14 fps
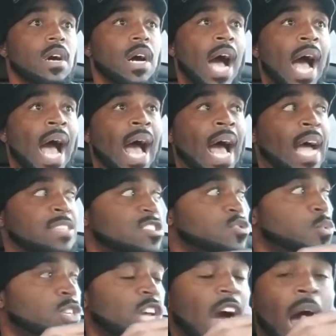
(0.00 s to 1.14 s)
I
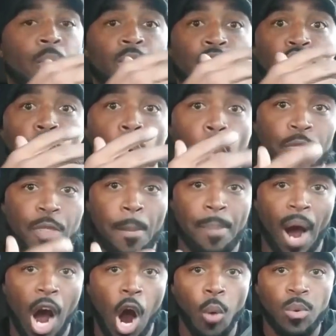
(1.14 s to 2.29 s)
want to know where the
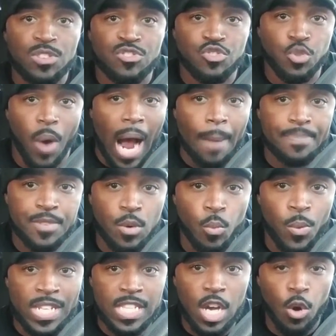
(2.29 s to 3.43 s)
ball was dropped
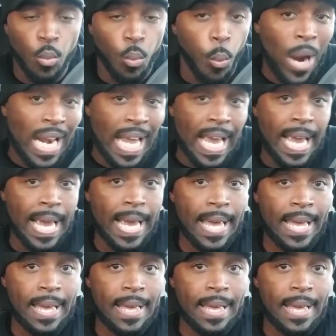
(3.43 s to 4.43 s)
with winning.